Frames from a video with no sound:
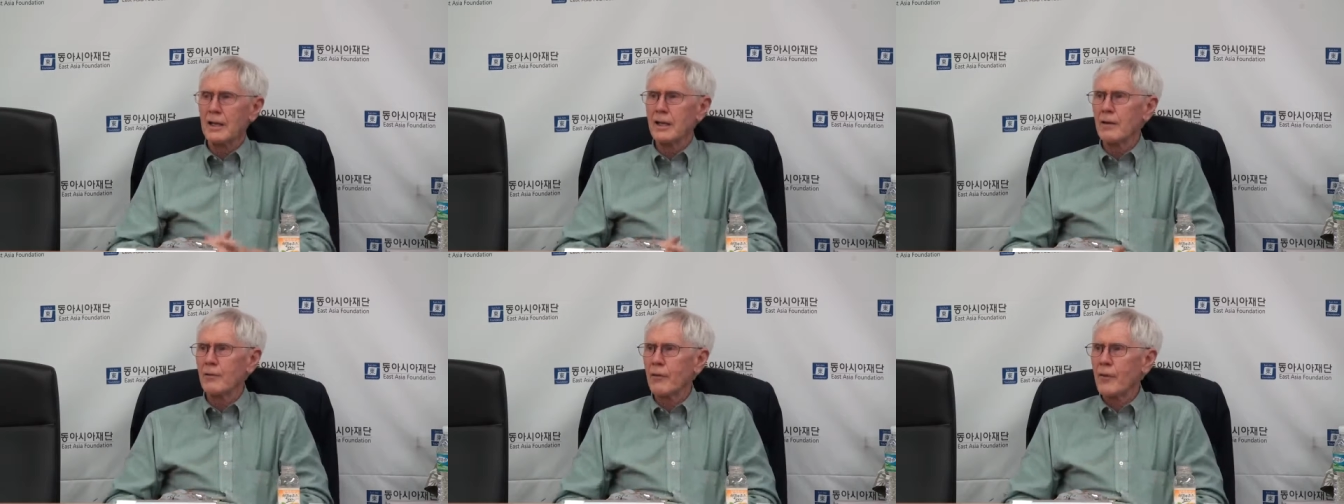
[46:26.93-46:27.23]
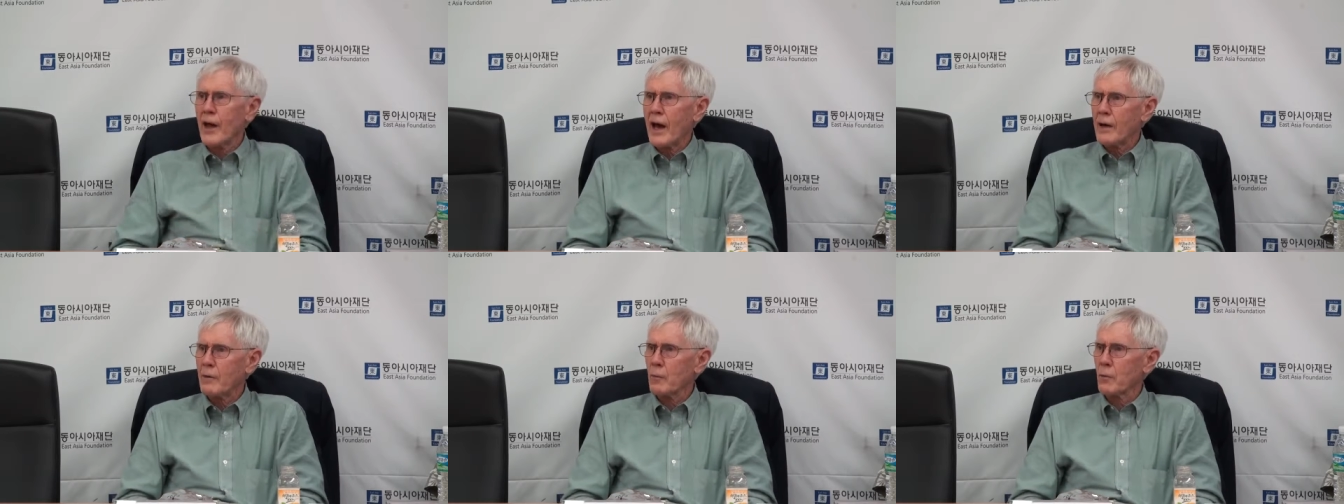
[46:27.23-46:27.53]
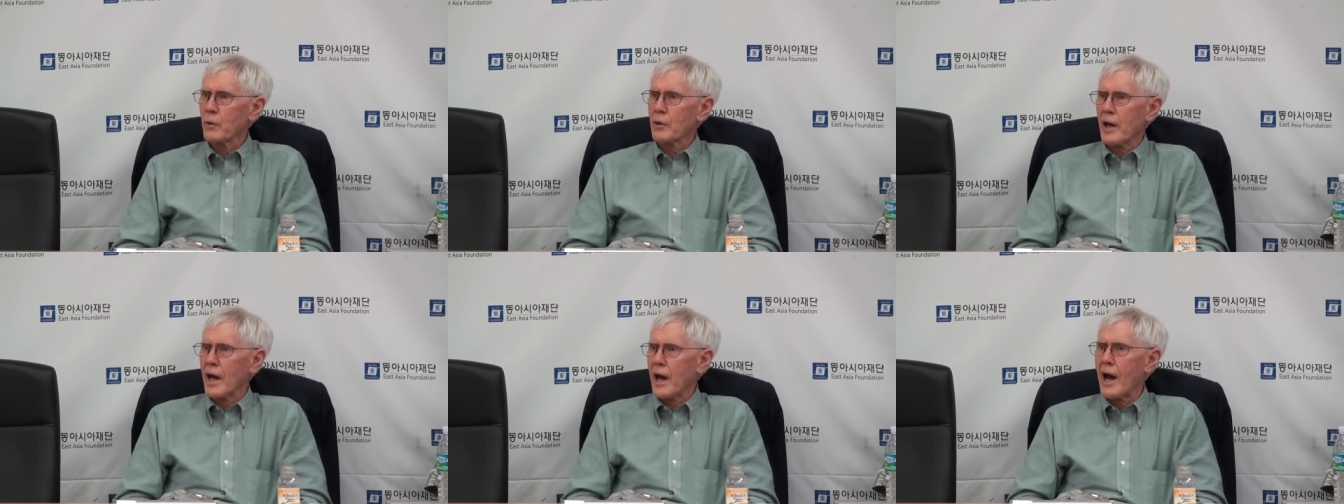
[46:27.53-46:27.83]
If that
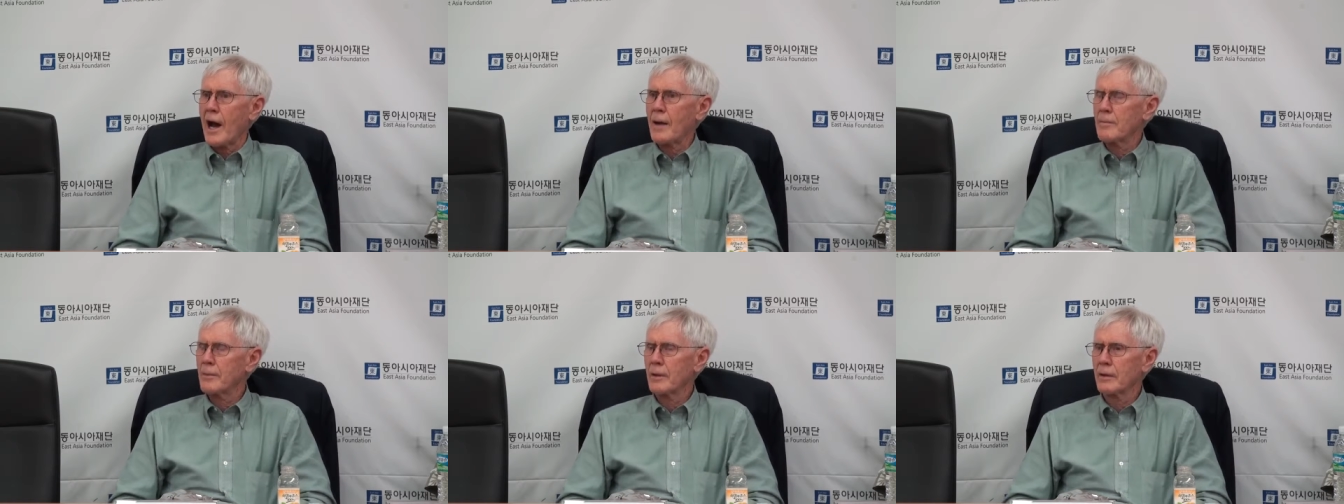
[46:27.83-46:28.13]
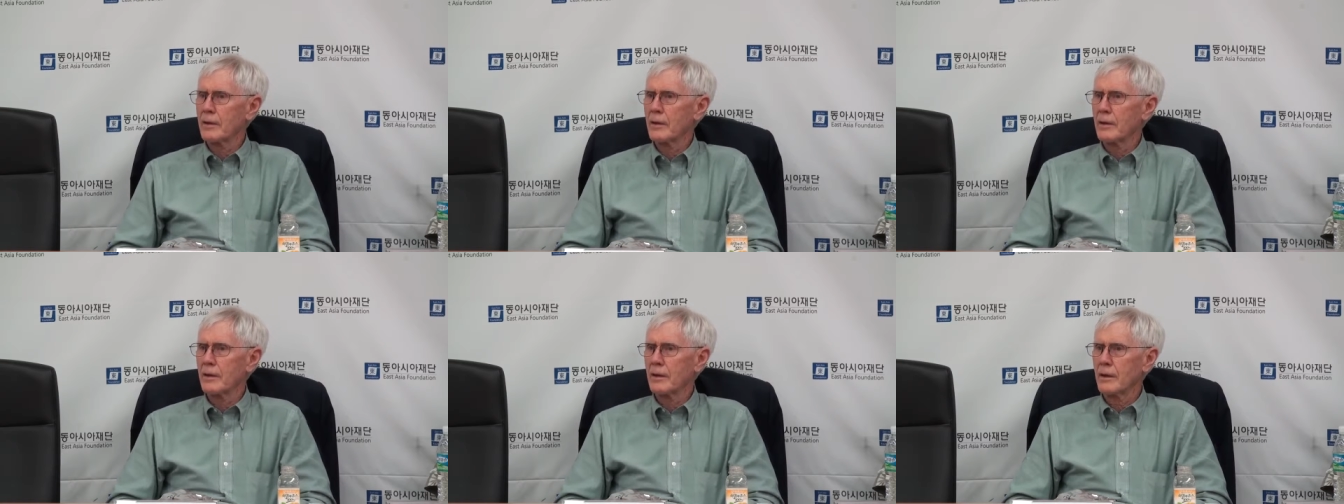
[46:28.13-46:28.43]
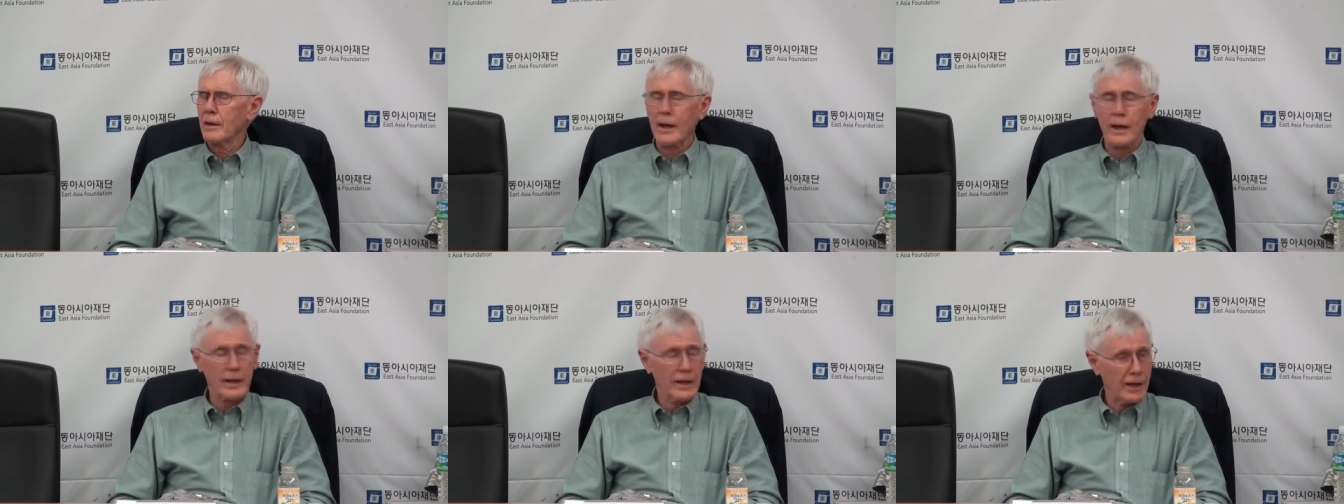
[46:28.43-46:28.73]
were to happen,
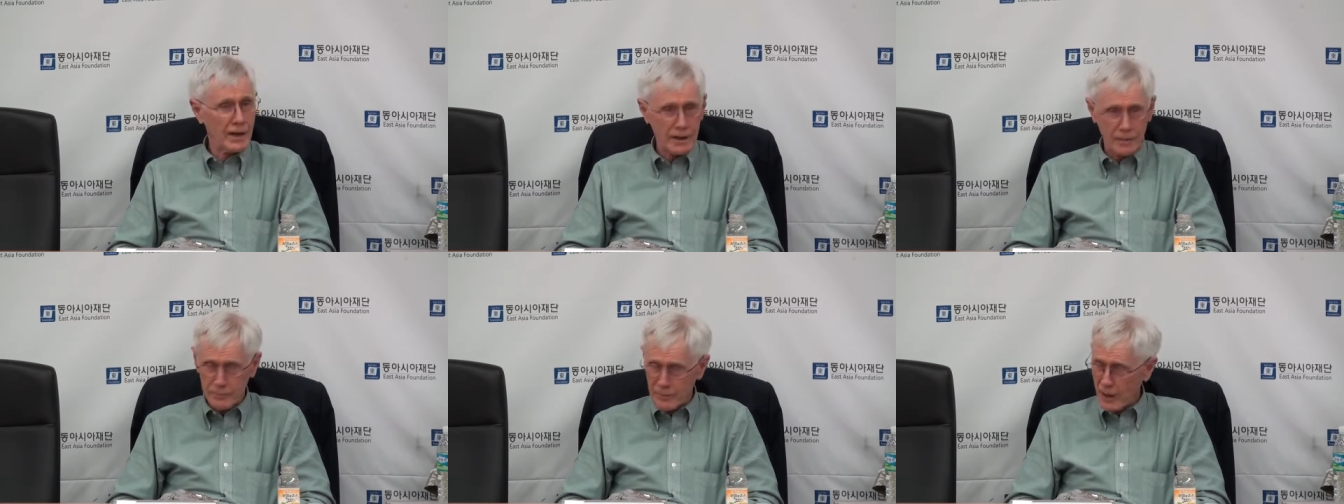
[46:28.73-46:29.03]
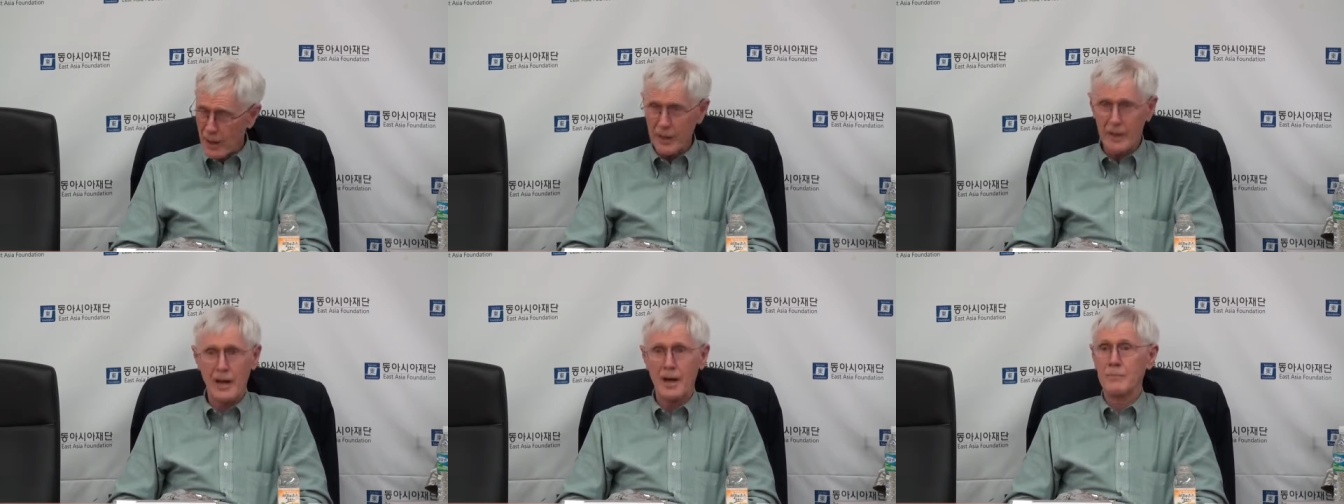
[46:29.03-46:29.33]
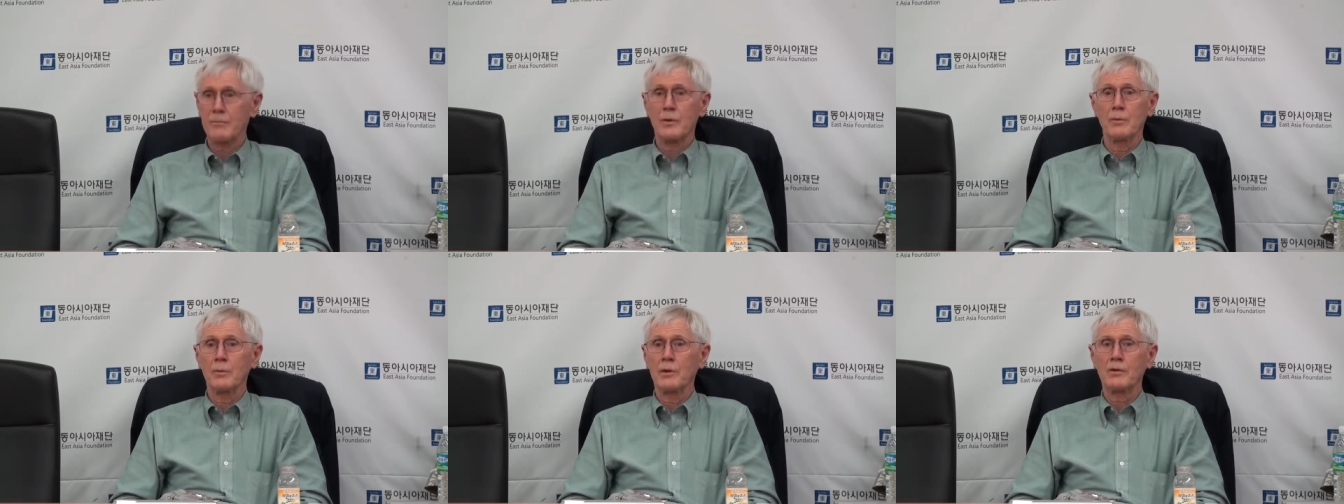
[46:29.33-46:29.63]
and I am not
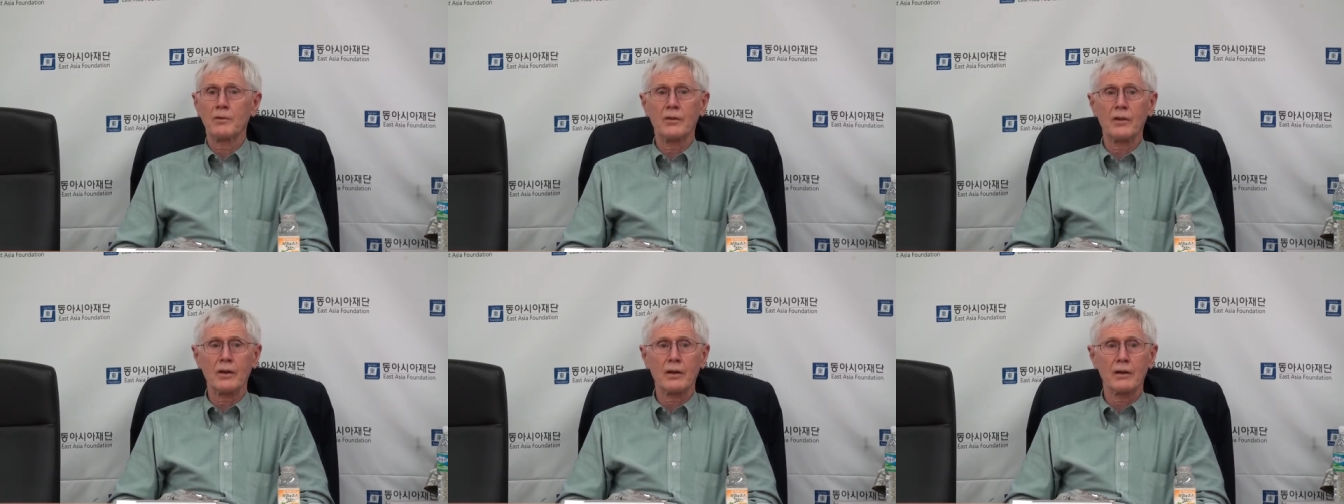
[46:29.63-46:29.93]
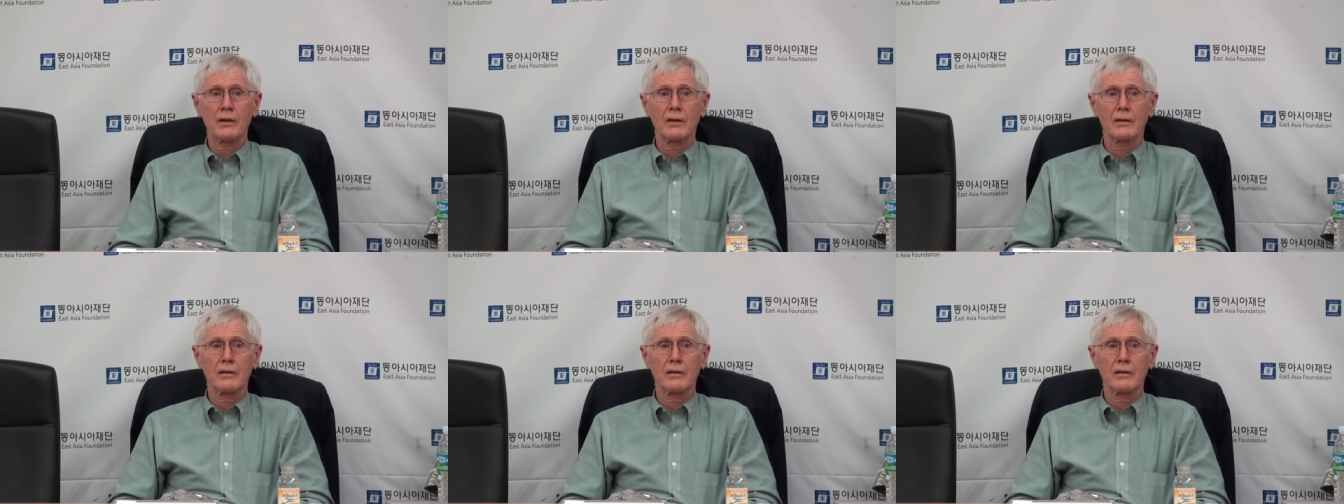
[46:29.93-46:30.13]
optimistic,